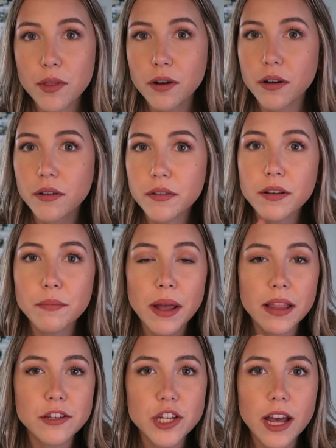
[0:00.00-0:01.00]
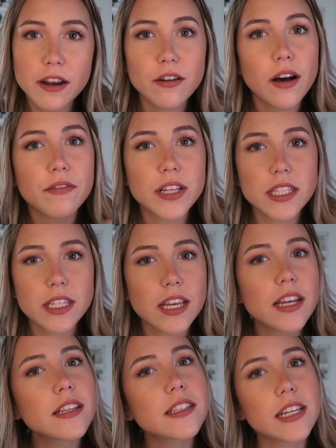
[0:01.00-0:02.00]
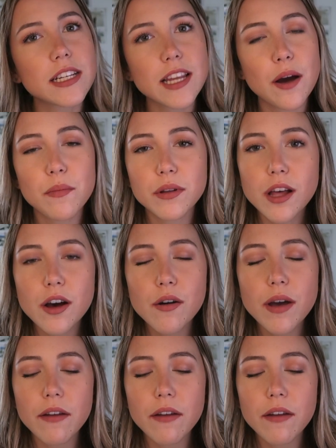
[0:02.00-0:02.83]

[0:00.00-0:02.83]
They're my channel, obviously. It's linked down below.